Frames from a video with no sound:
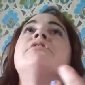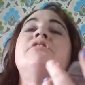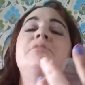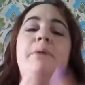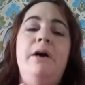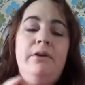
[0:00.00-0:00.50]

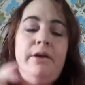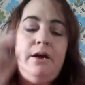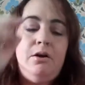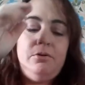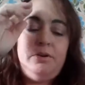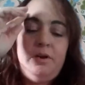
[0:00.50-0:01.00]
just about
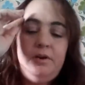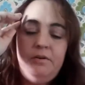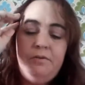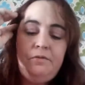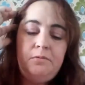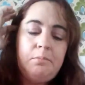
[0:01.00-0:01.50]
out
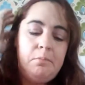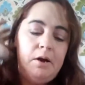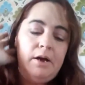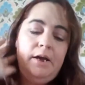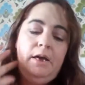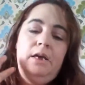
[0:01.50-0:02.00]
of
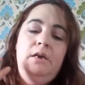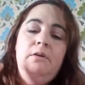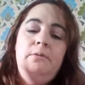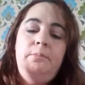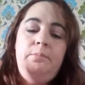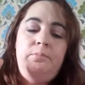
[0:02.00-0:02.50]
my